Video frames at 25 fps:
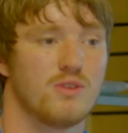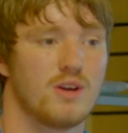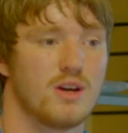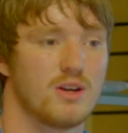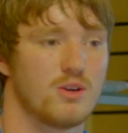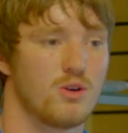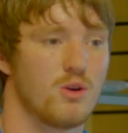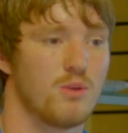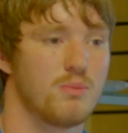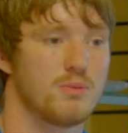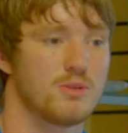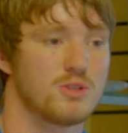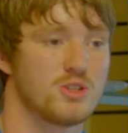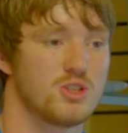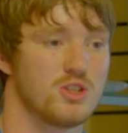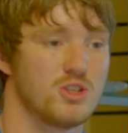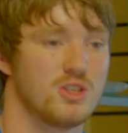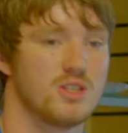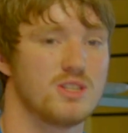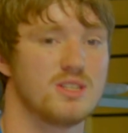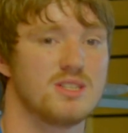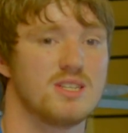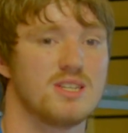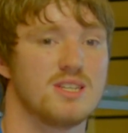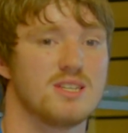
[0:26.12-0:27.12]
an
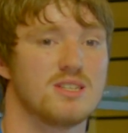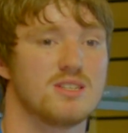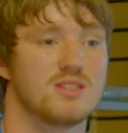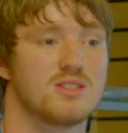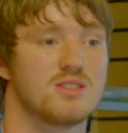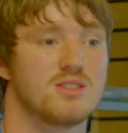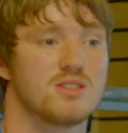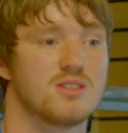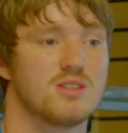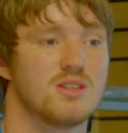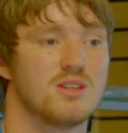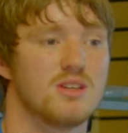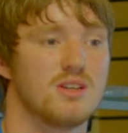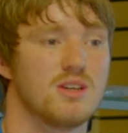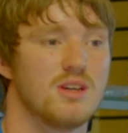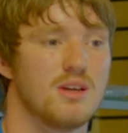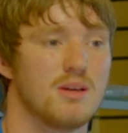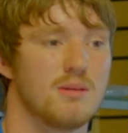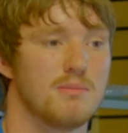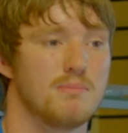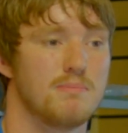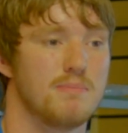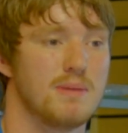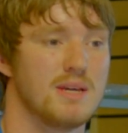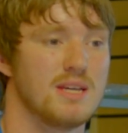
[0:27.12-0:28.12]

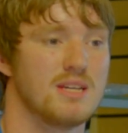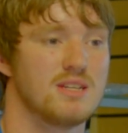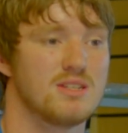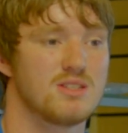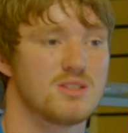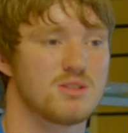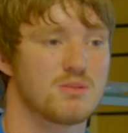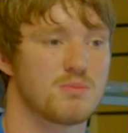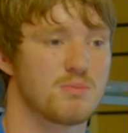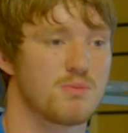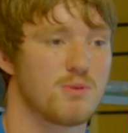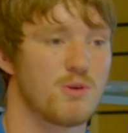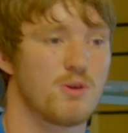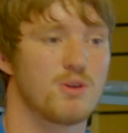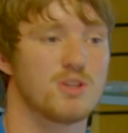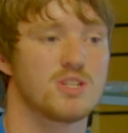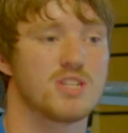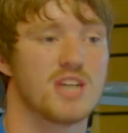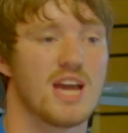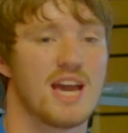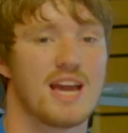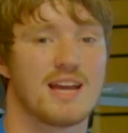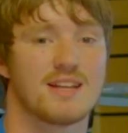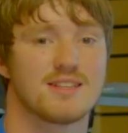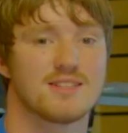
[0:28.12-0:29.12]
opportunities-based
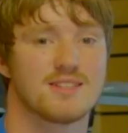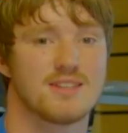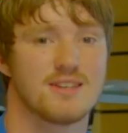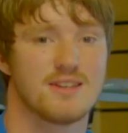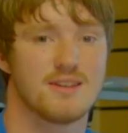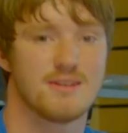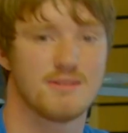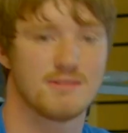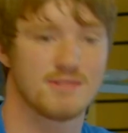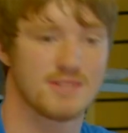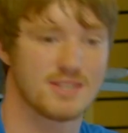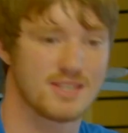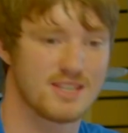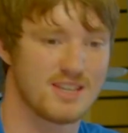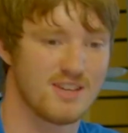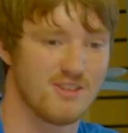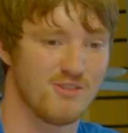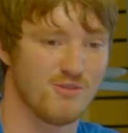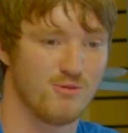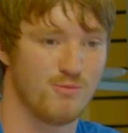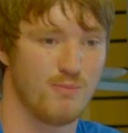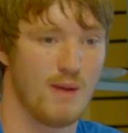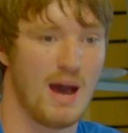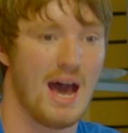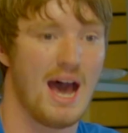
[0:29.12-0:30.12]
project to
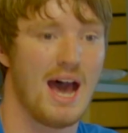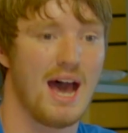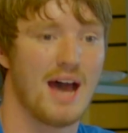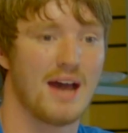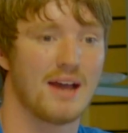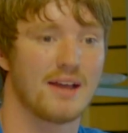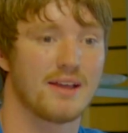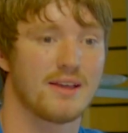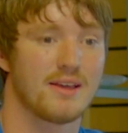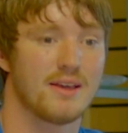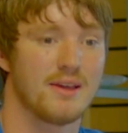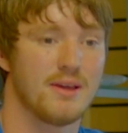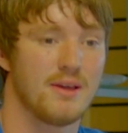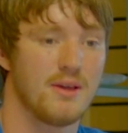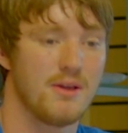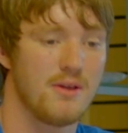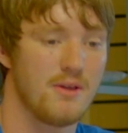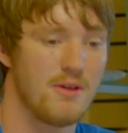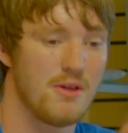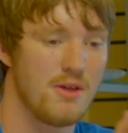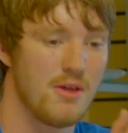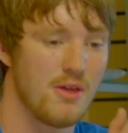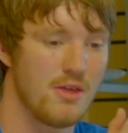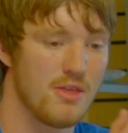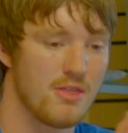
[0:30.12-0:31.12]
give back.
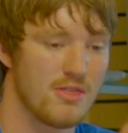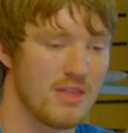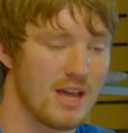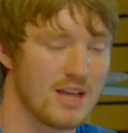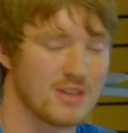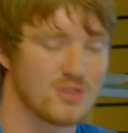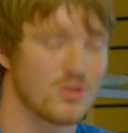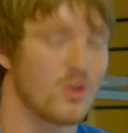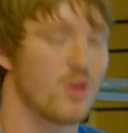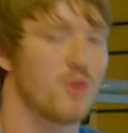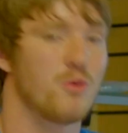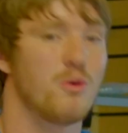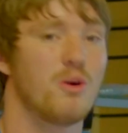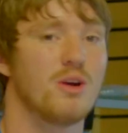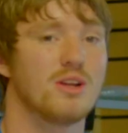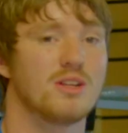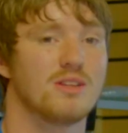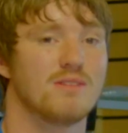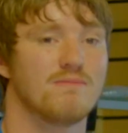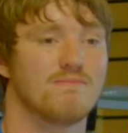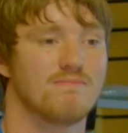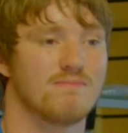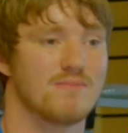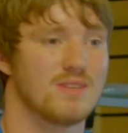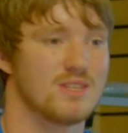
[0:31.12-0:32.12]
That's all I
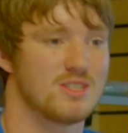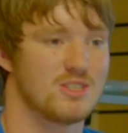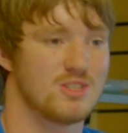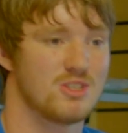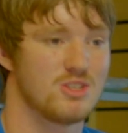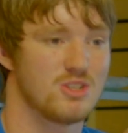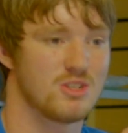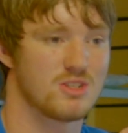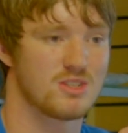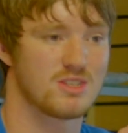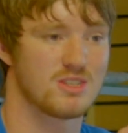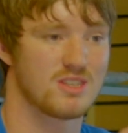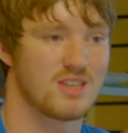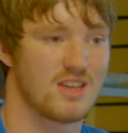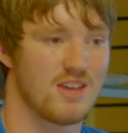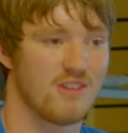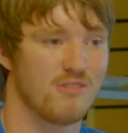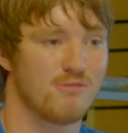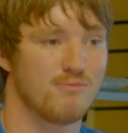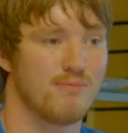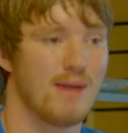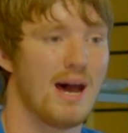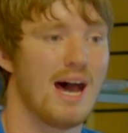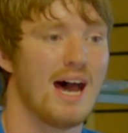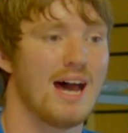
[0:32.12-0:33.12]
want, is to just
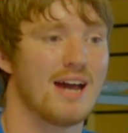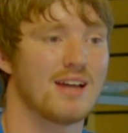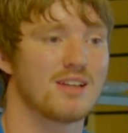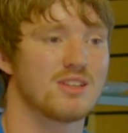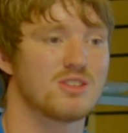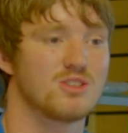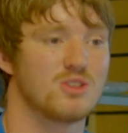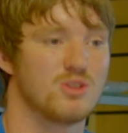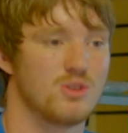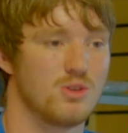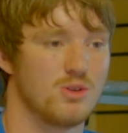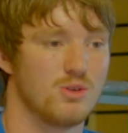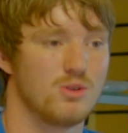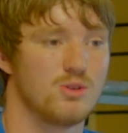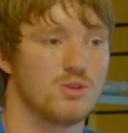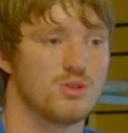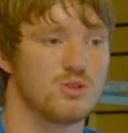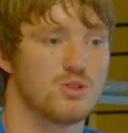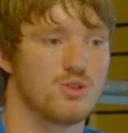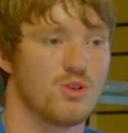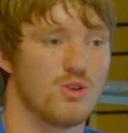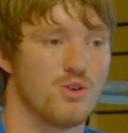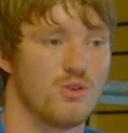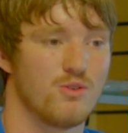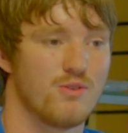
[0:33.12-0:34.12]
give back to
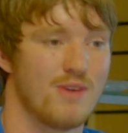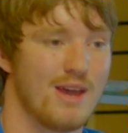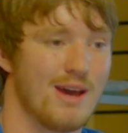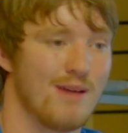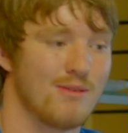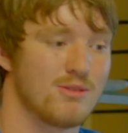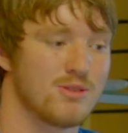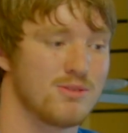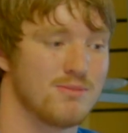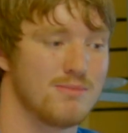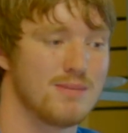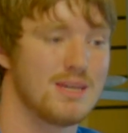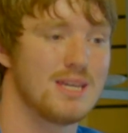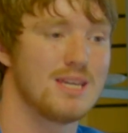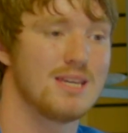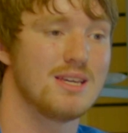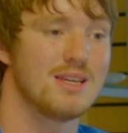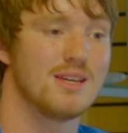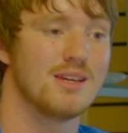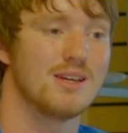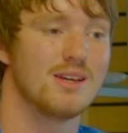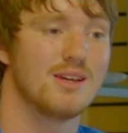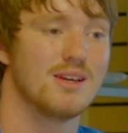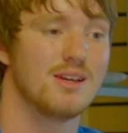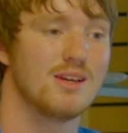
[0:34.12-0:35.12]
those who've helped
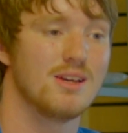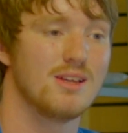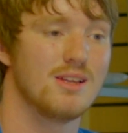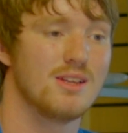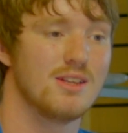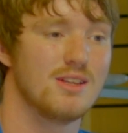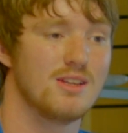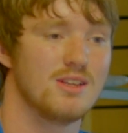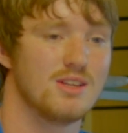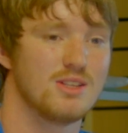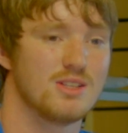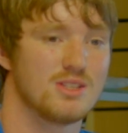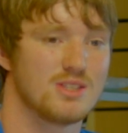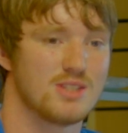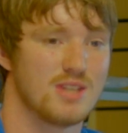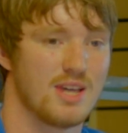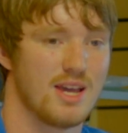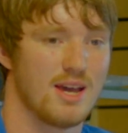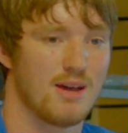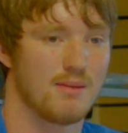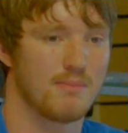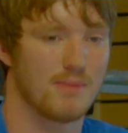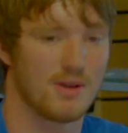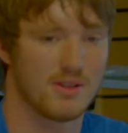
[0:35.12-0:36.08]
me to help